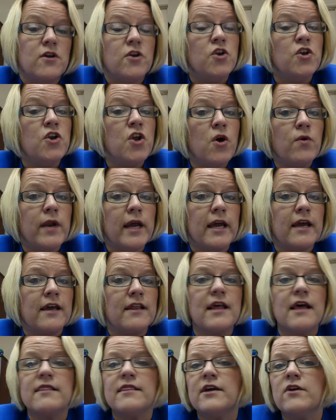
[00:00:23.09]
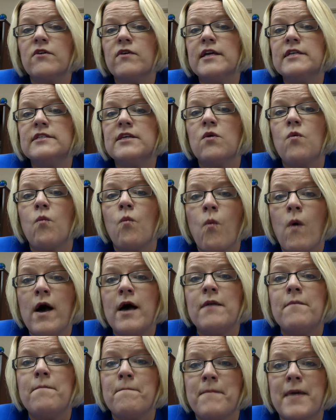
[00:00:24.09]
noting that there isn't
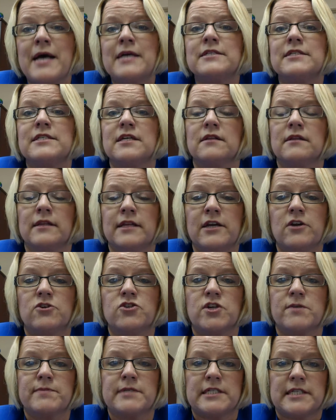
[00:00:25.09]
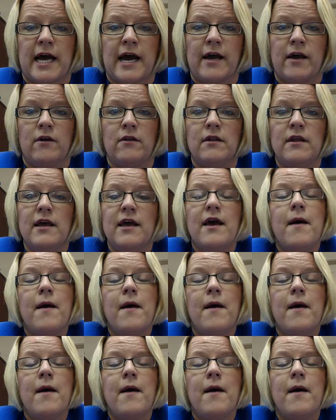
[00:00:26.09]
one best leadership style,